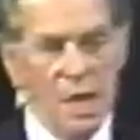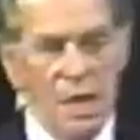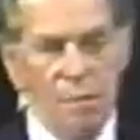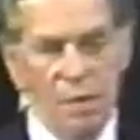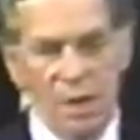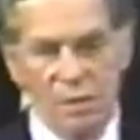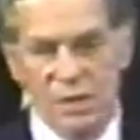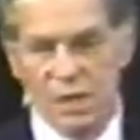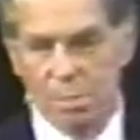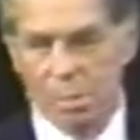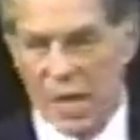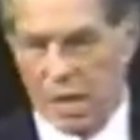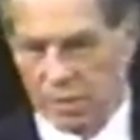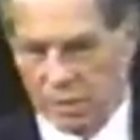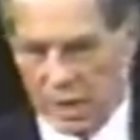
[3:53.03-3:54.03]
and what it was
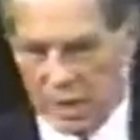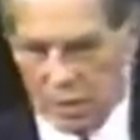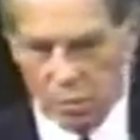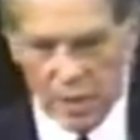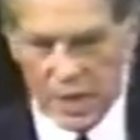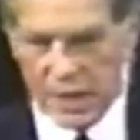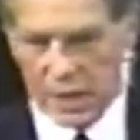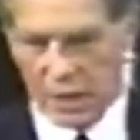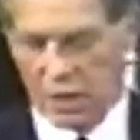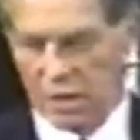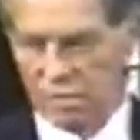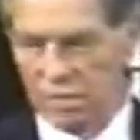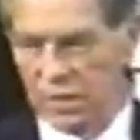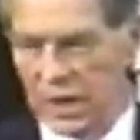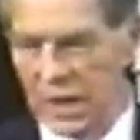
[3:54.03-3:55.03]
about in a way that
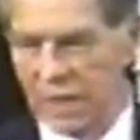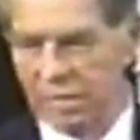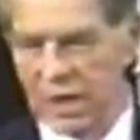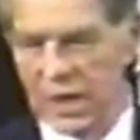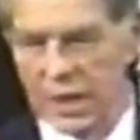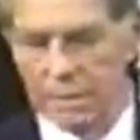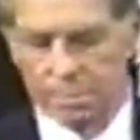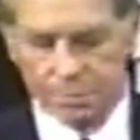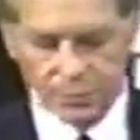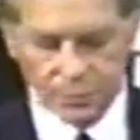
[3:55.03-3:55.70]
Gottfried never did,